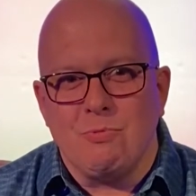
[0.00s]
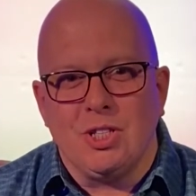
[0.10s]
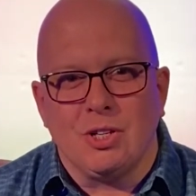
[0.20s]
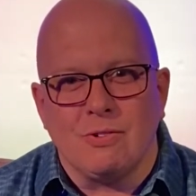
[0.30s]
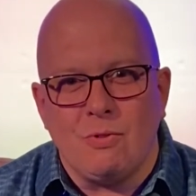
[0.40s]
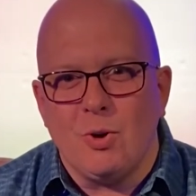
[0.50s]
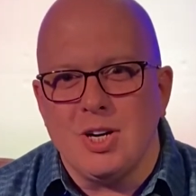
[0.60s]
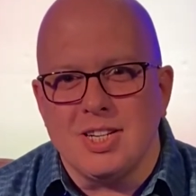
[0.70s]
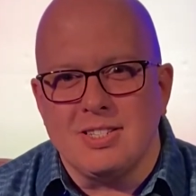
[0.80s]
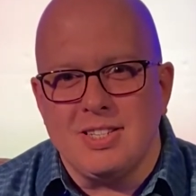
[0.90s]
We look
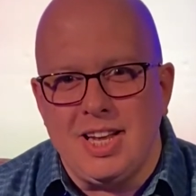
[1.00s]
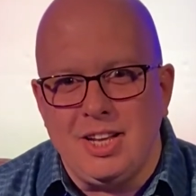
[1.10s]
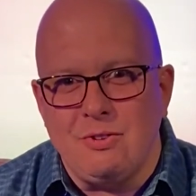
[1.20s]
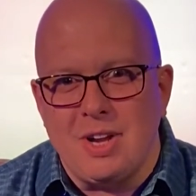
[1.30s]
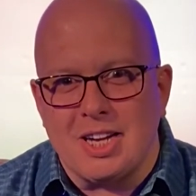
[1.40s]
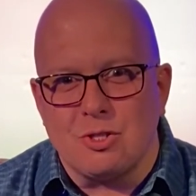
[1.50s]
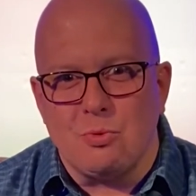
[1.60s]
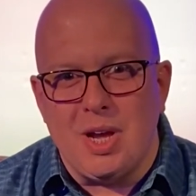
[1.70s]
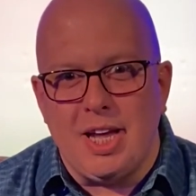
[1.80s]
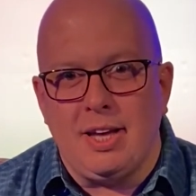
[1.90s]
forward to seeing you next
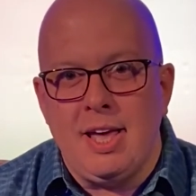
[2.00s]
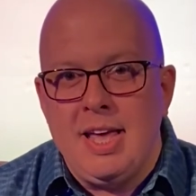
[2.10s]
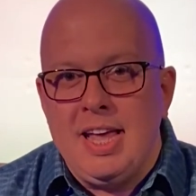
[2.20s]
week.